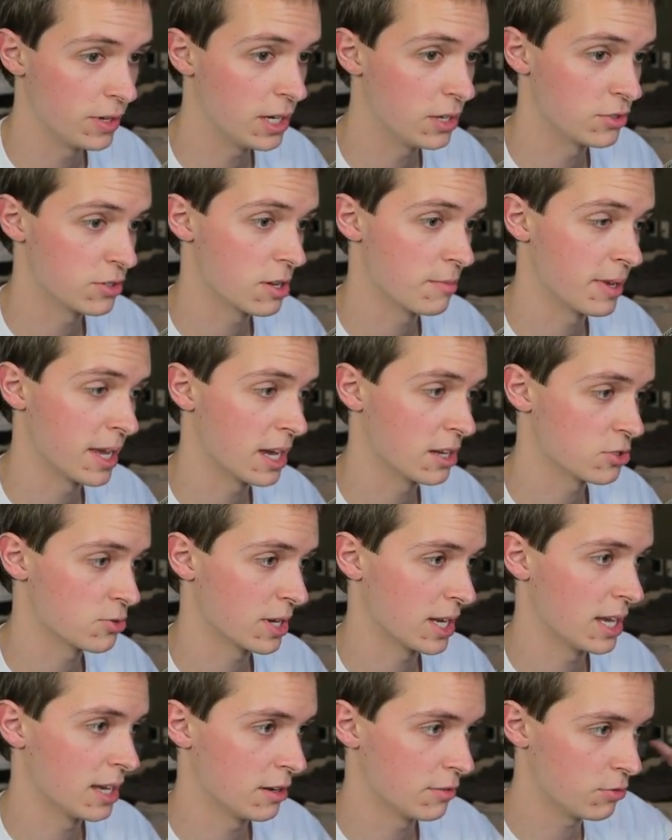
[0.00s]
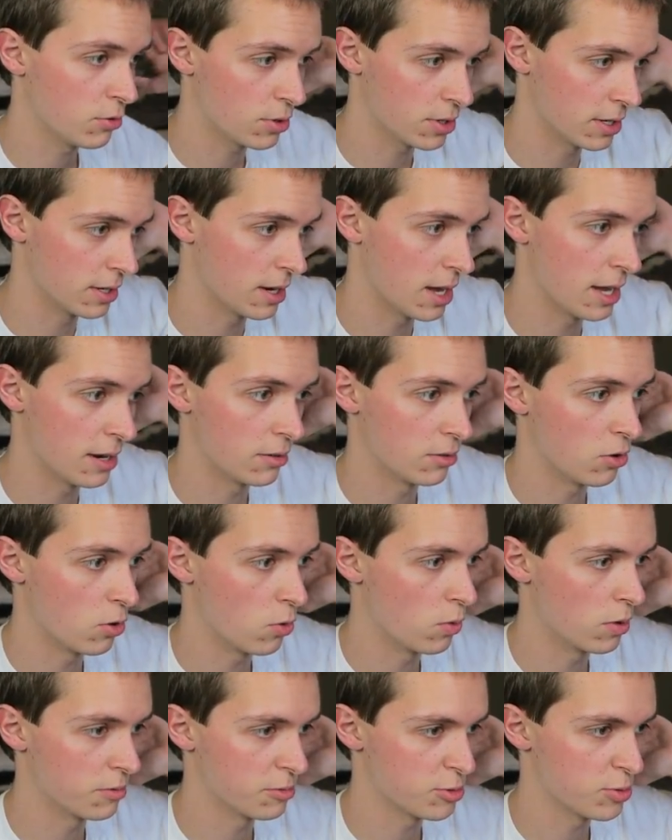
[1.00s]
videos coming out, so I can't afford it. I don't know
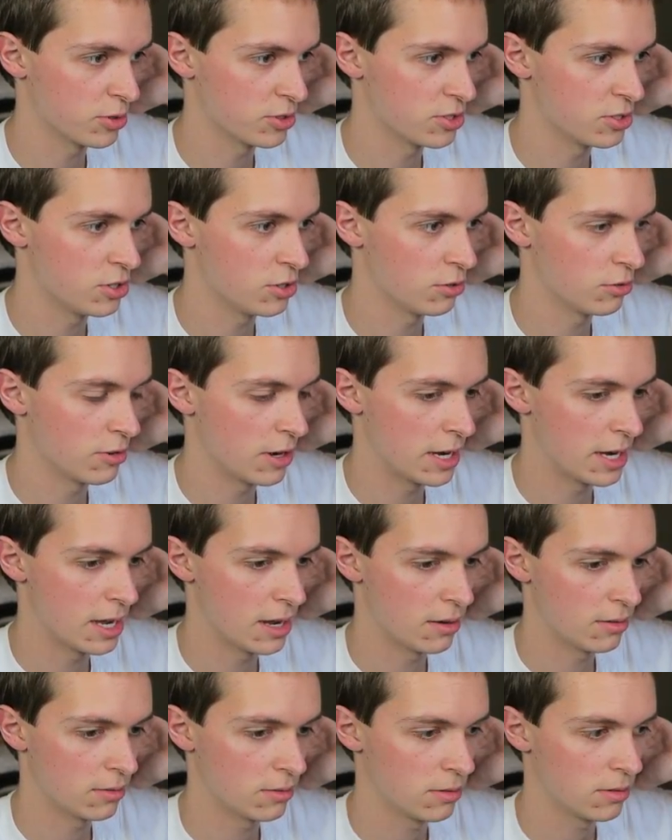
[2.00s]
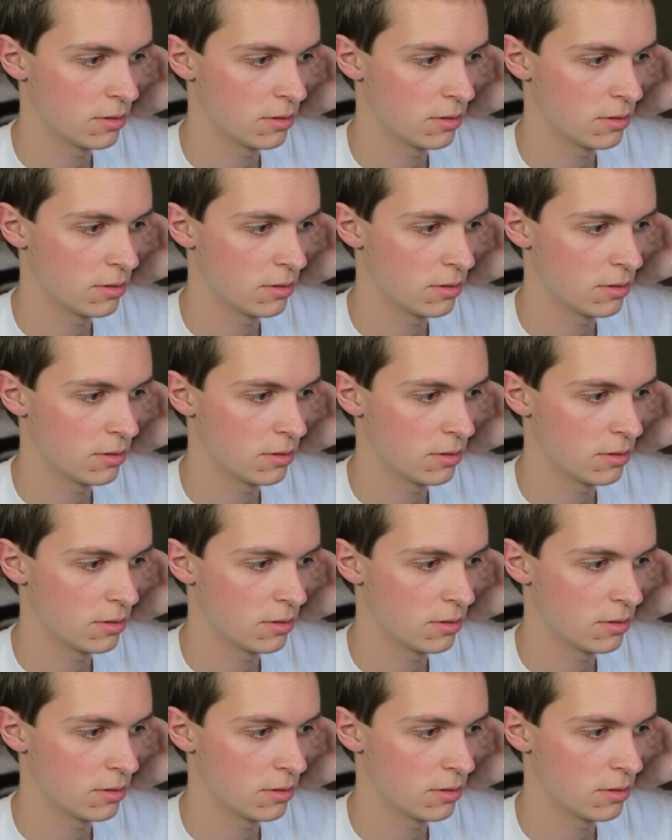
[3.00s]
what I'm supposed to do right now.